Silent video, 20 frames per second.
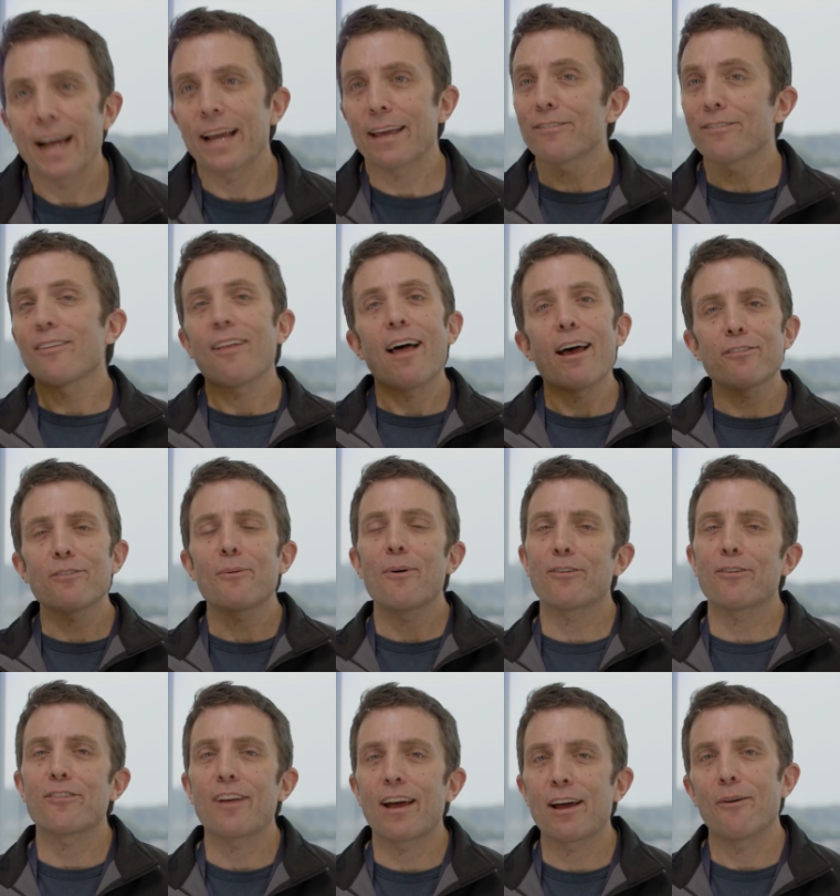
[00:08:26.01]
I guess the last
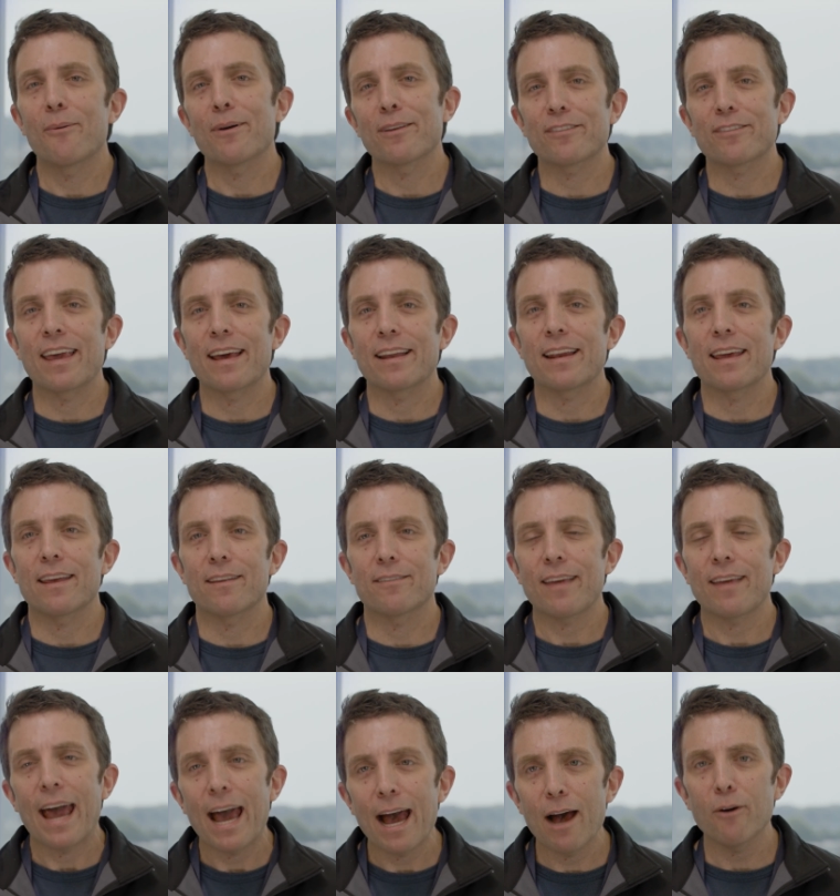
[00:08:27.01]
question I always get
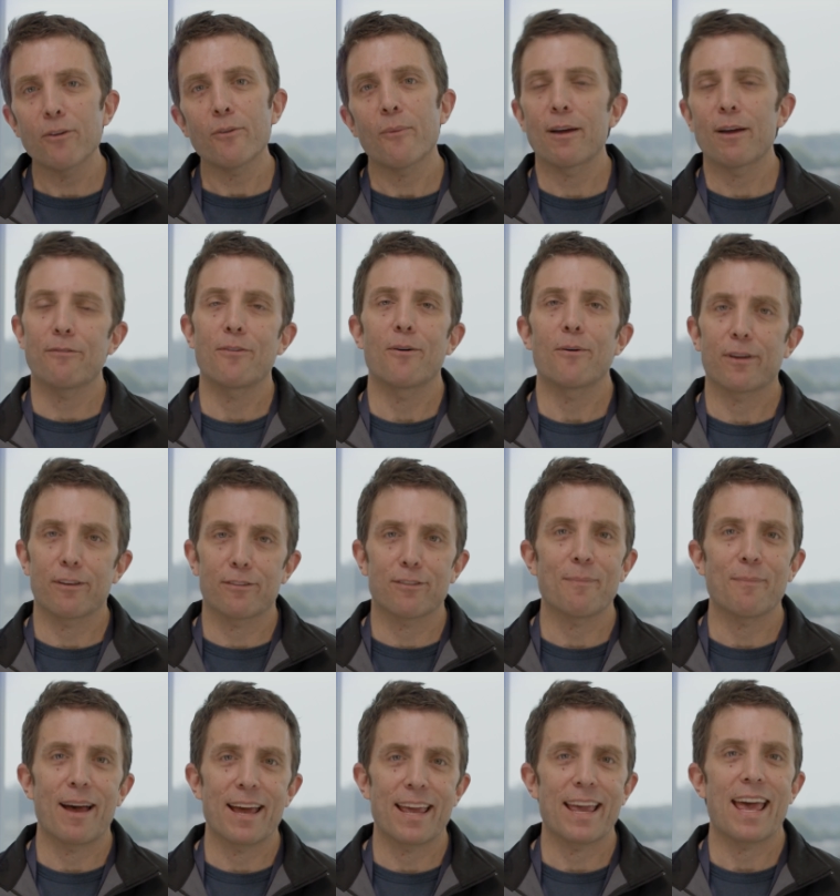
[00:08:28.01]
is, how do I
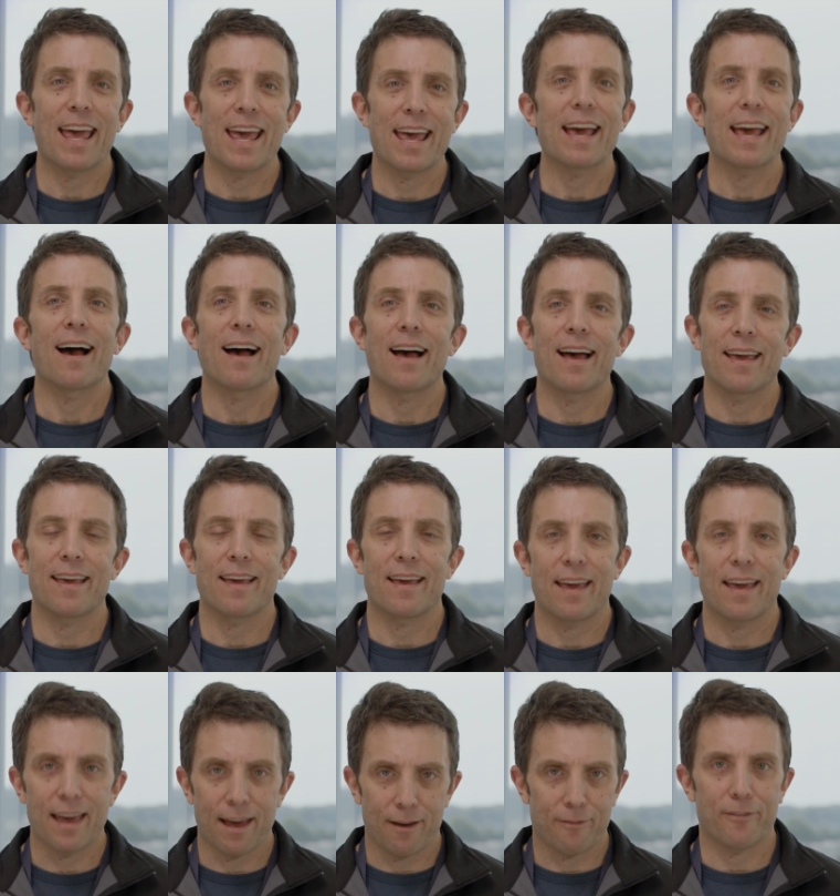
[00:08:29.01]
focus my AI
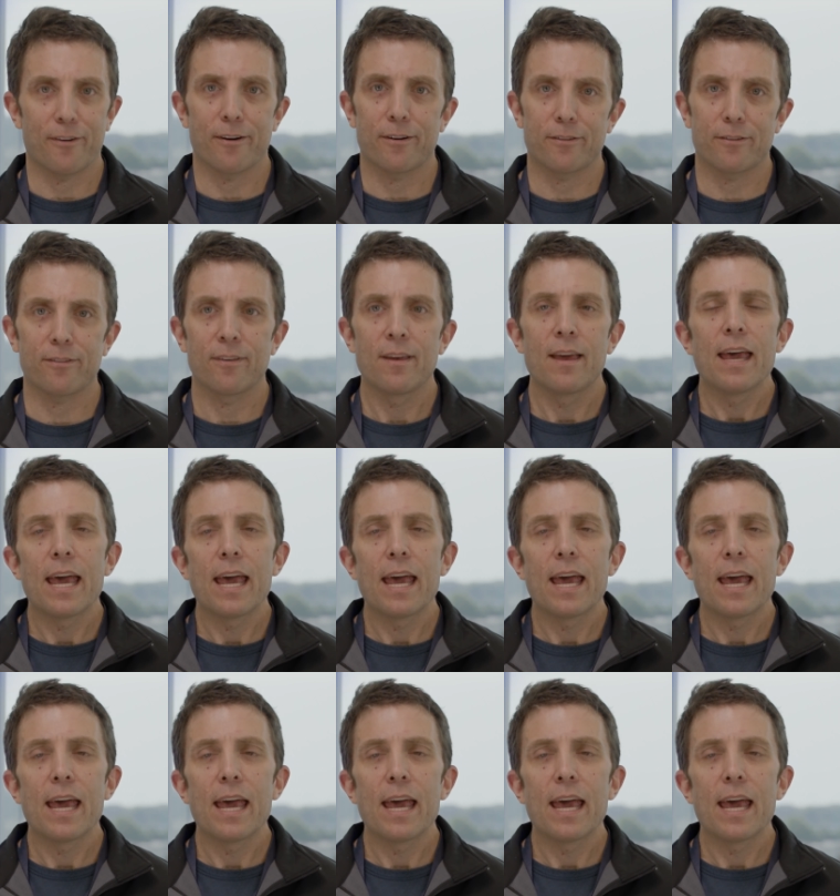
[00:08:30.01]
efforts?